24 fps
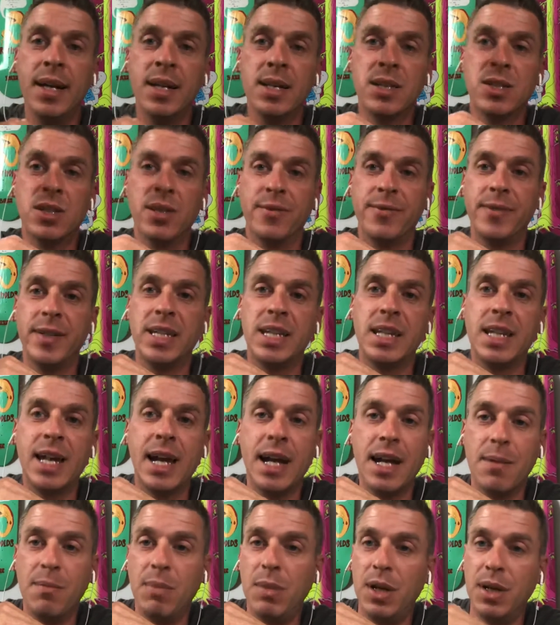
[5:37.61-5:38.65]
to 50K
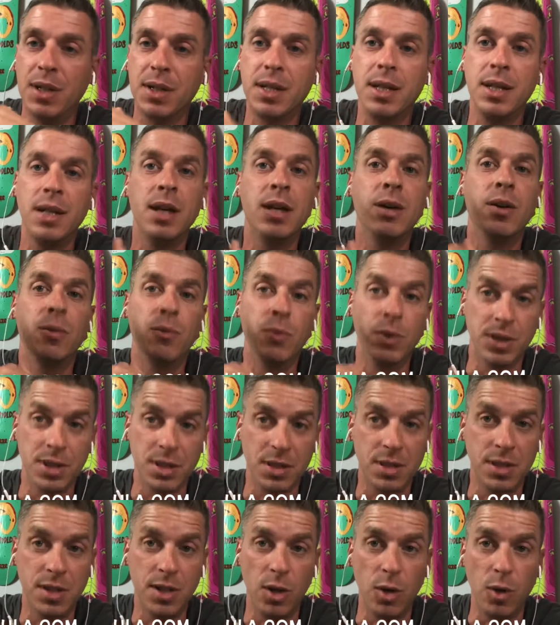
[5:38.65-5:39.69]
a month, which is
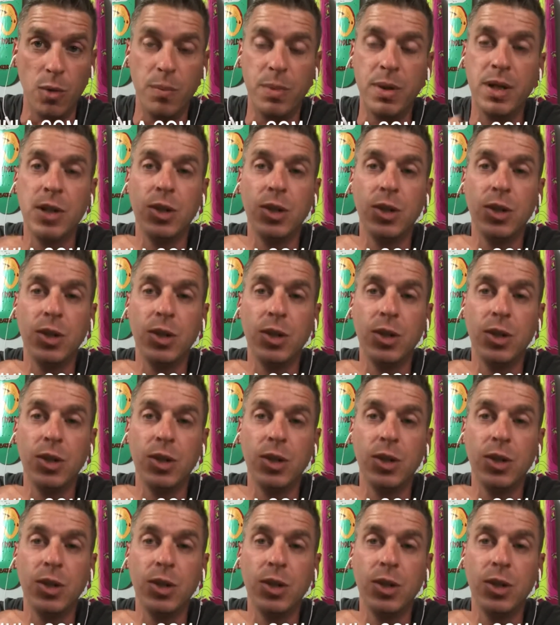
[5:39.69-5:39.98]
dope.